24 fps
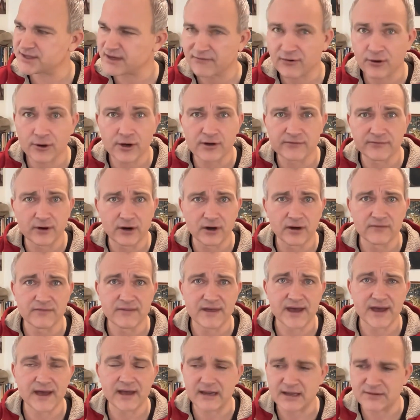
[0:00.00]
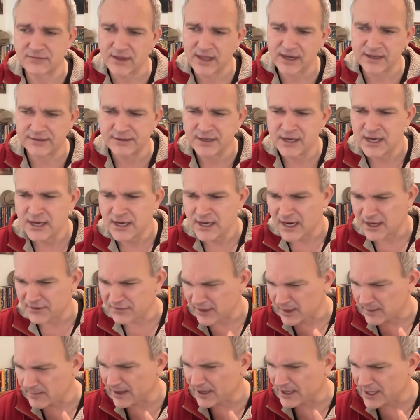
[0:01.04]
I've heard of all of that. And then I
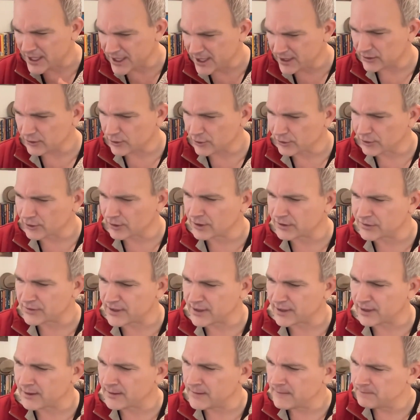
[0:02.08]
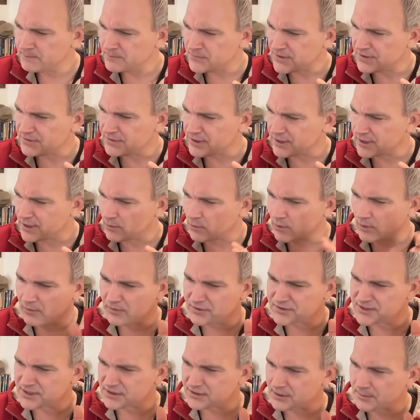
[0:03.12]
think about Hitler and the the what
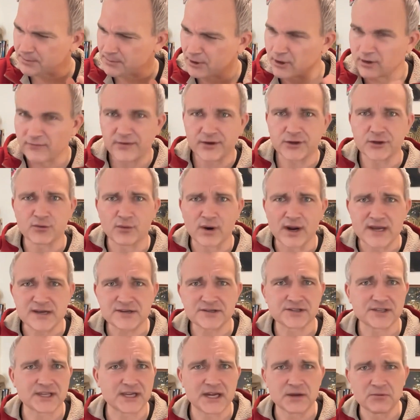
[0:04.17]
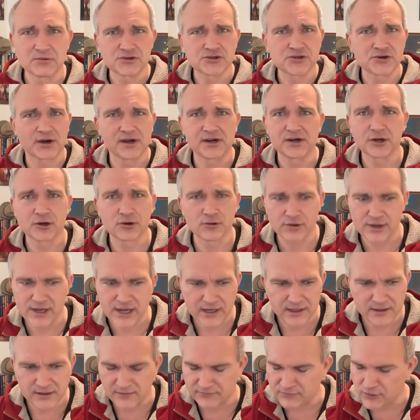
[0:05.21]
was it the perfect race that he was trying to
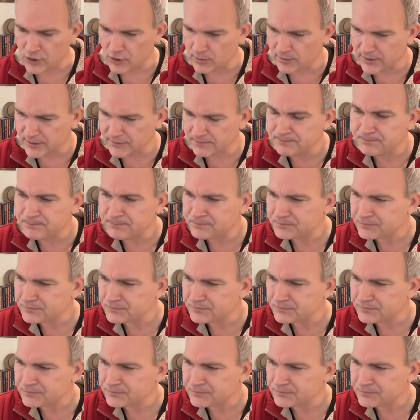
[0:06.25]
create of human.